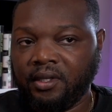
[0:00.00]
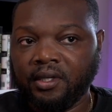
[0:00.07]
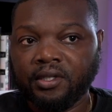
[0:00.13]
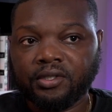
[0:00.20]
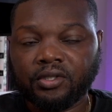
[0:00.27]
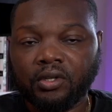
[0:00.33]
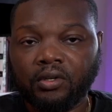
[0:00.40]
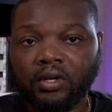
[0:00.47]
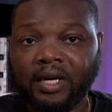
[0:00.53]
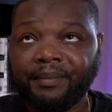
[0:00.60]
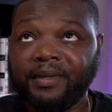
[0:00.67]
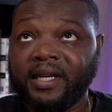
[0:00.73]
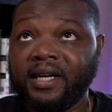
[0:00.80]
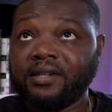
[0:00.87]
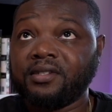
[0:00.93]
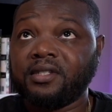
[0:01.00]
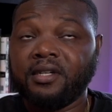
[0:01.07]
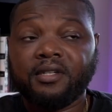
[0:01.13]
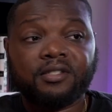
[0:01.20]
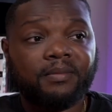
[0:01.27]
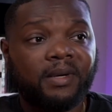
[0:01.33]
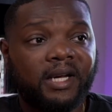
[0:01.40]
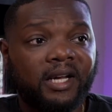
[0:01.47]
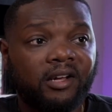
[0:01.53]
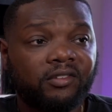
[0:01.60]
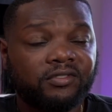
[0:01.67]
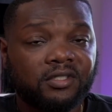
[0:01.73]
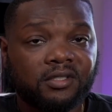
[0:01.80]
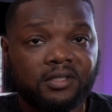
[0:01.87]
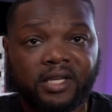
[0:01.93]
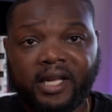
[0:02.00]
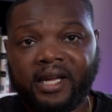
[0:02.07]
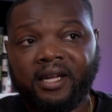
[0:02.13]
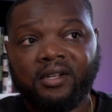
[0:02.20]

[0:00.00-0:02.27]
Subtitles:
So I'm downstairs in my house now.